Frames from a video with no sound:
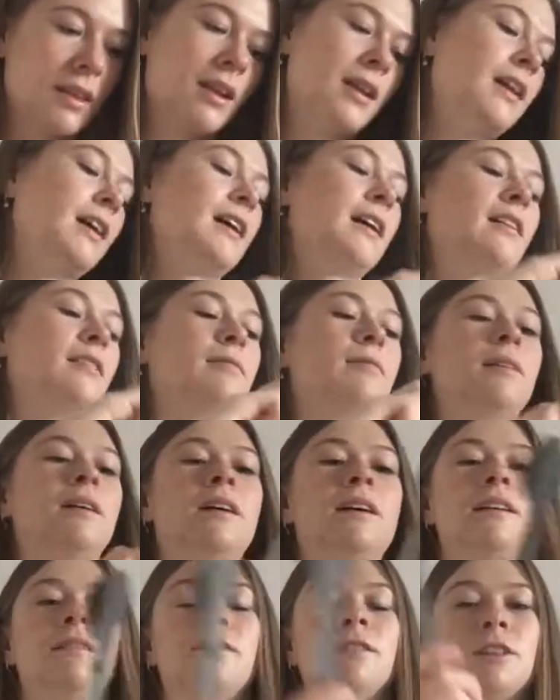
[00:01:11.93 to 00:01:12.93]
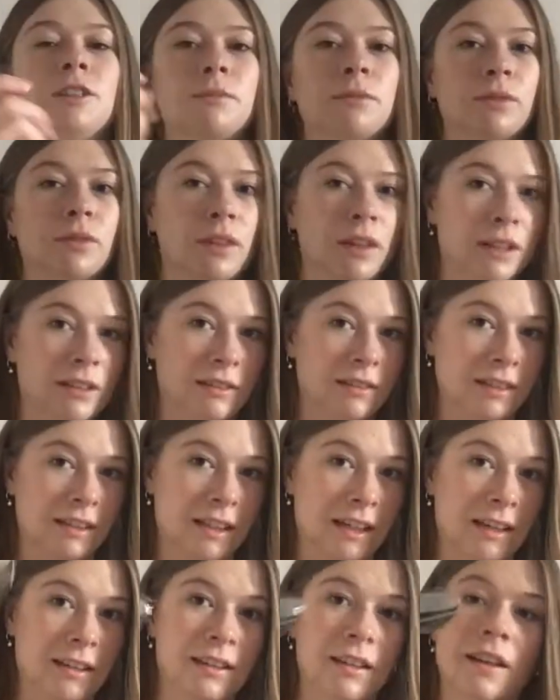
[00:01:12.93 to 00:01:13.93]
I have my reusable cutlery
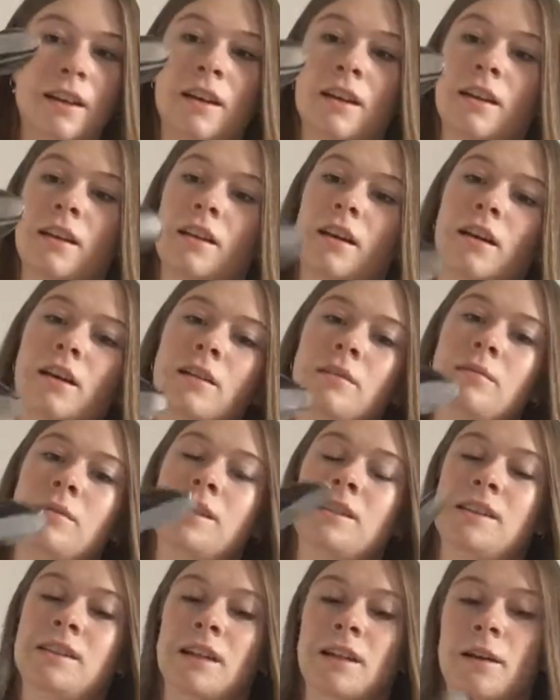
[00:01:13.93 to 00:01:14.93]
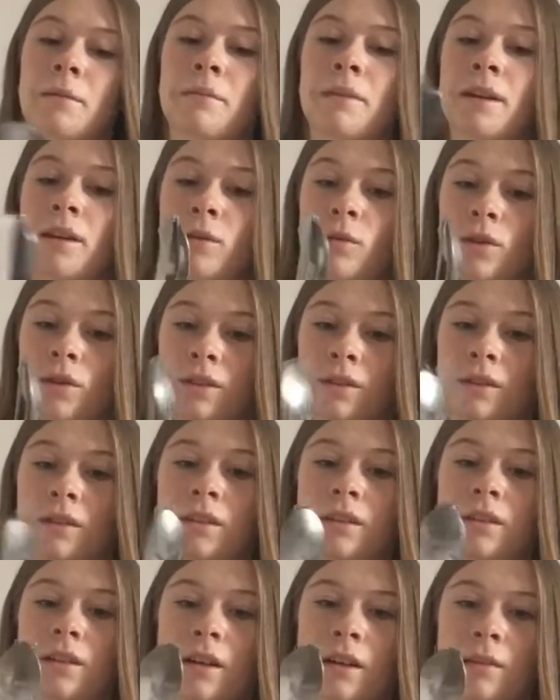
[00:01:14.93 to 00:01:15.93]
set. This is like a mini one
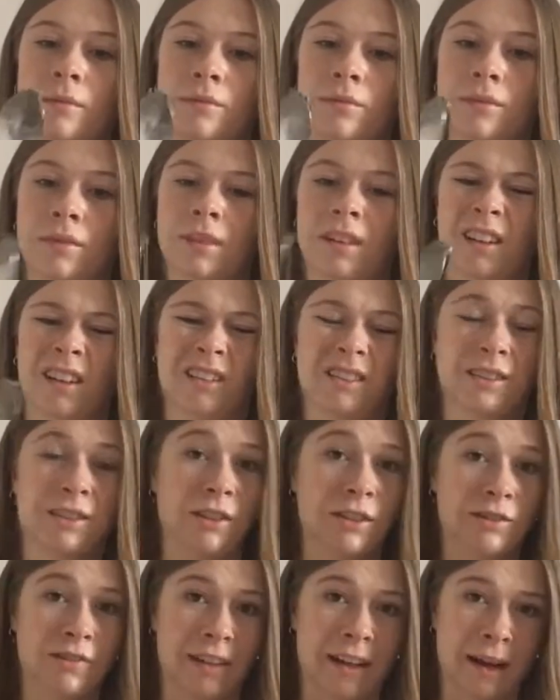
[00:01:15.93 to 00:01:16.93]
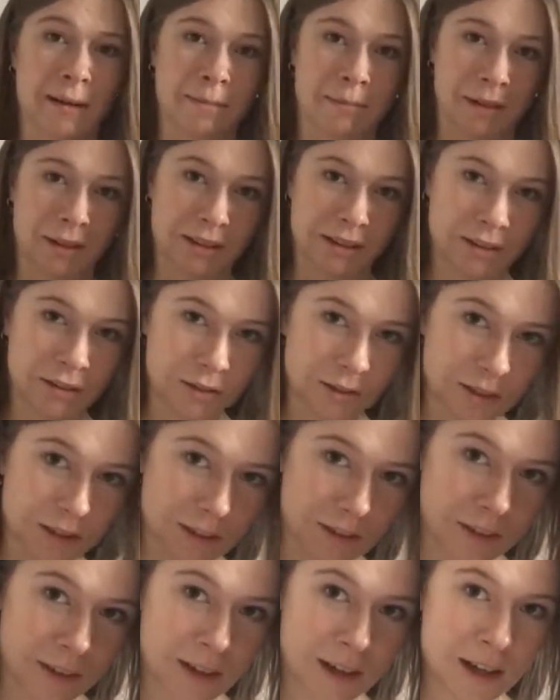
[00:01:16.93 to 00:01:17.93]
that's used for camping, so it all sort
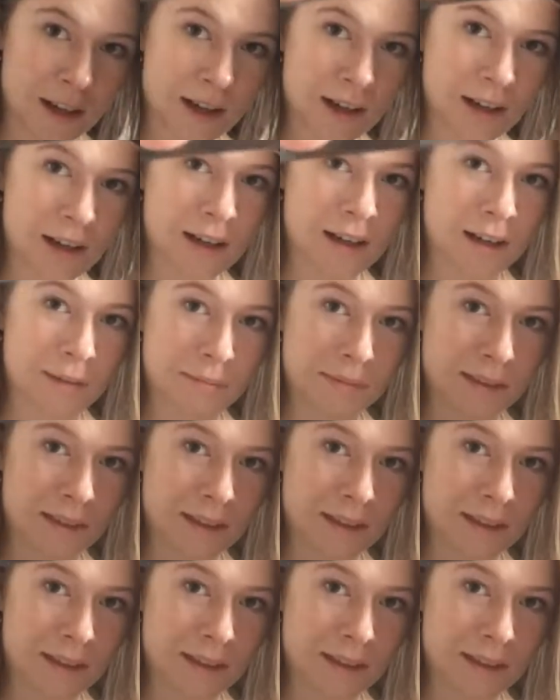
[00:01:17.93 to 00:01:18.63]
of clips